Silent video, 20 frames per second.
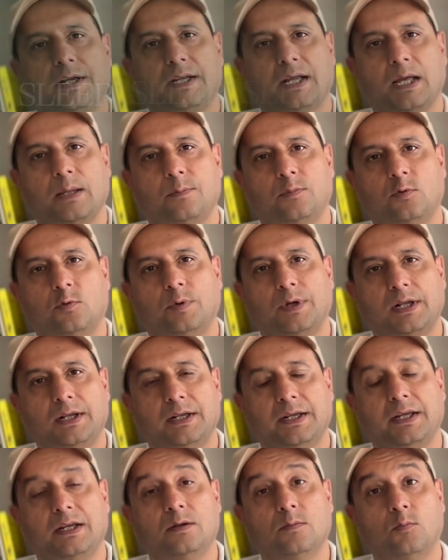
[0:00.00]
type will
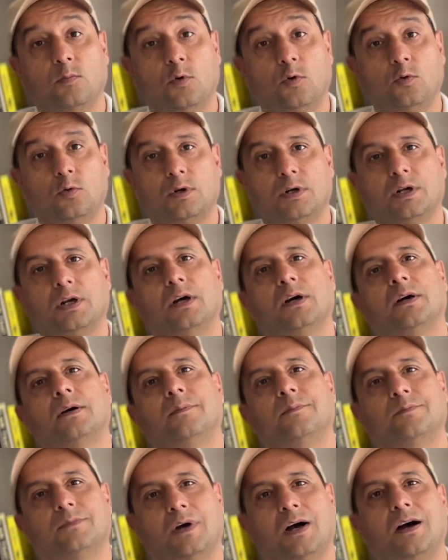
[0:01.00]
need more uh,
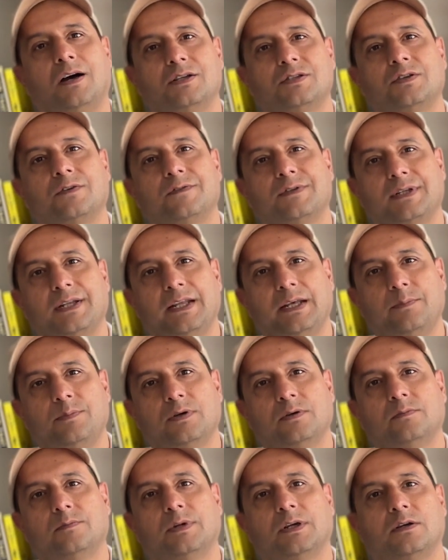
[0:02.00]
hours of sleep
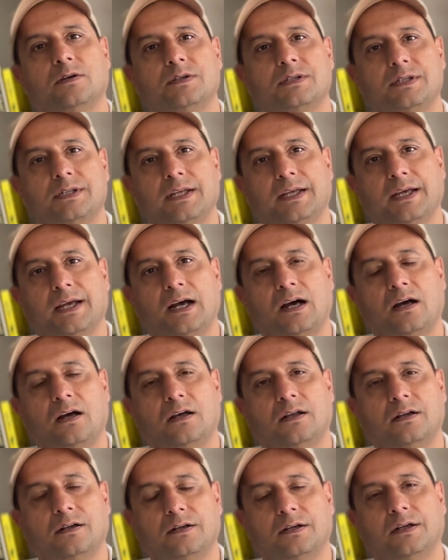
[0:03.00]
because they
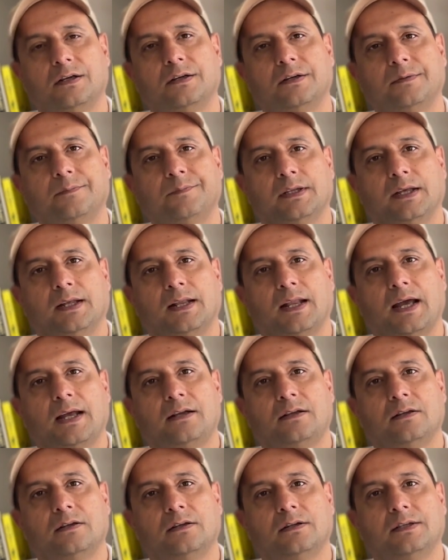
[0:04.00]
are uh, they're
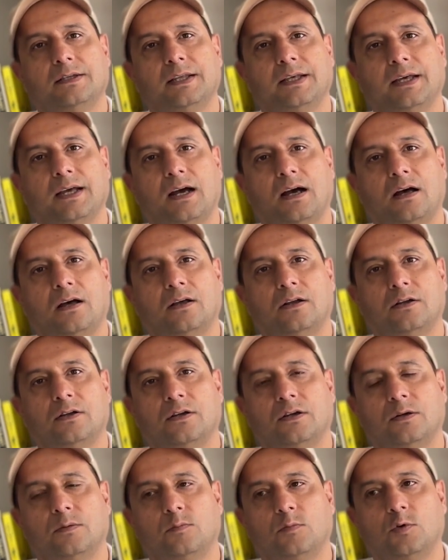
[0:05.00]
lighter, they
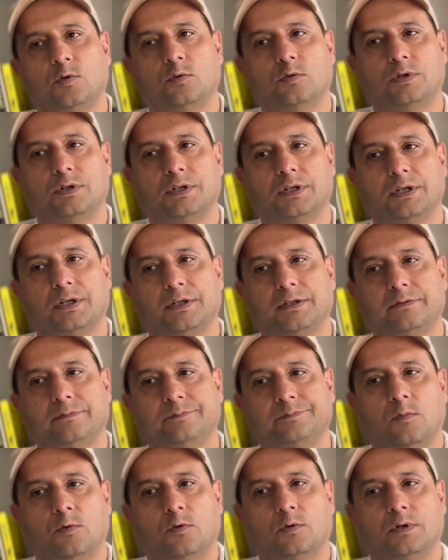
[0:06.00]
are uh, more
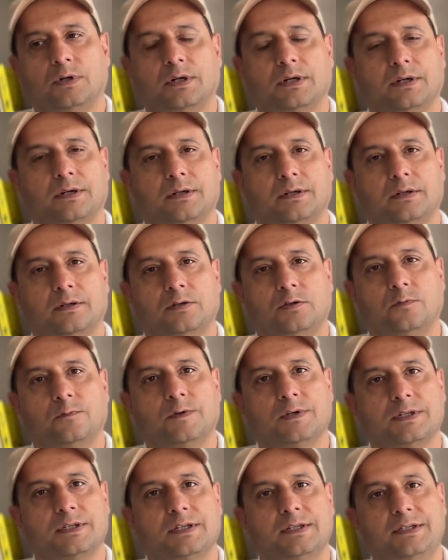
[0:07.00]
more
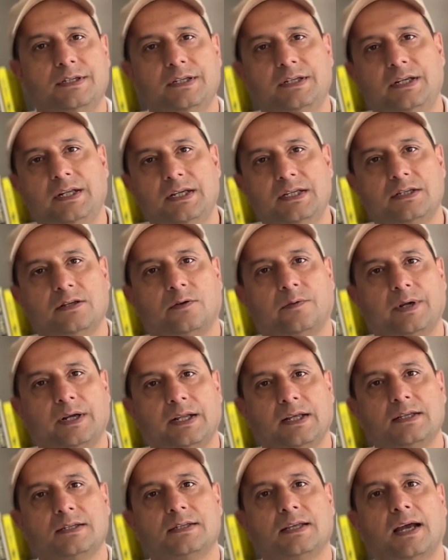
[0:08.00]
towards the
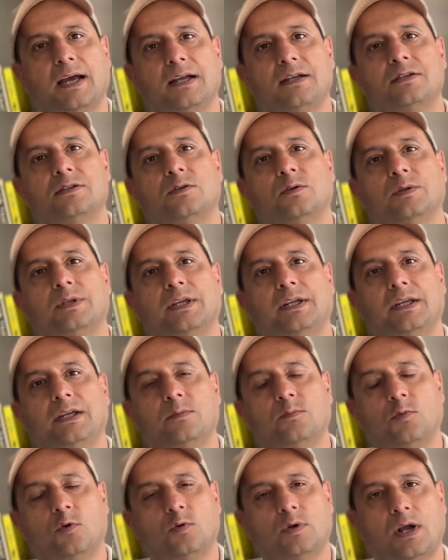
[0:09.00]
degenerating side, so they
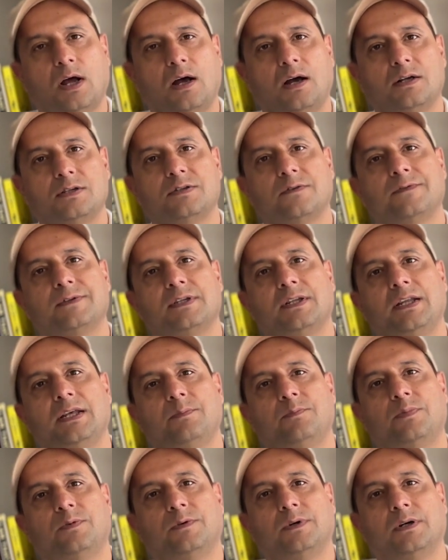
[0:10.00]
need more hours of
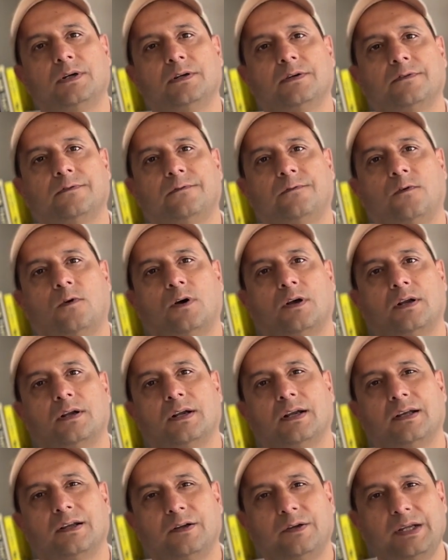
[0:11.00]
sleep for
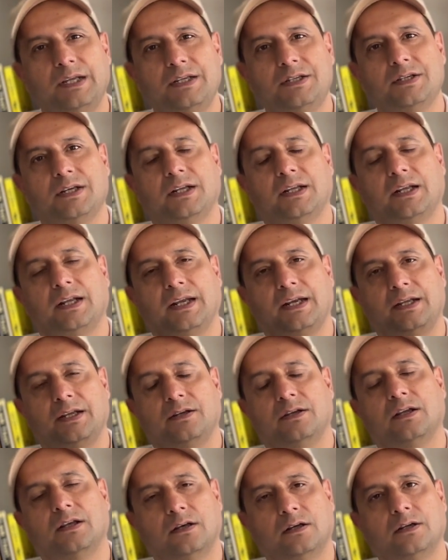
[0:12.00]

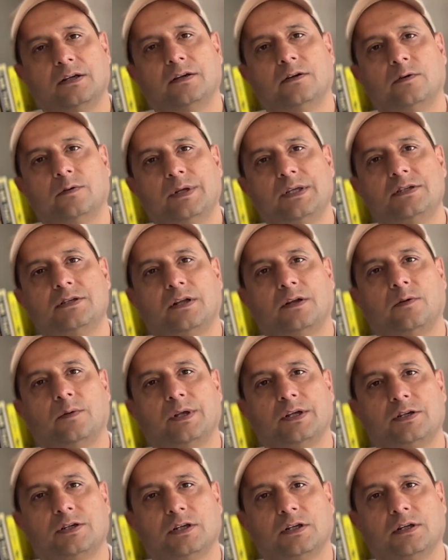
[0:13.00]
regeneration.
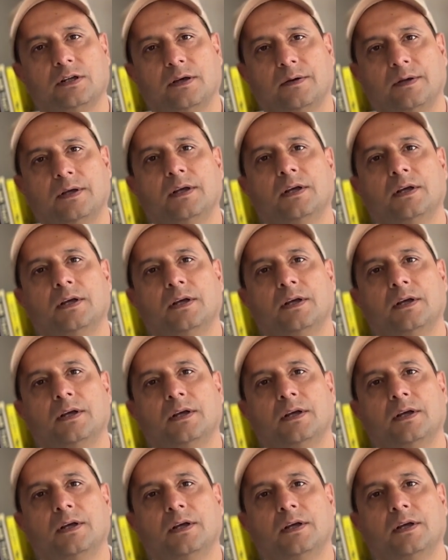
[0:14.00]
regeneration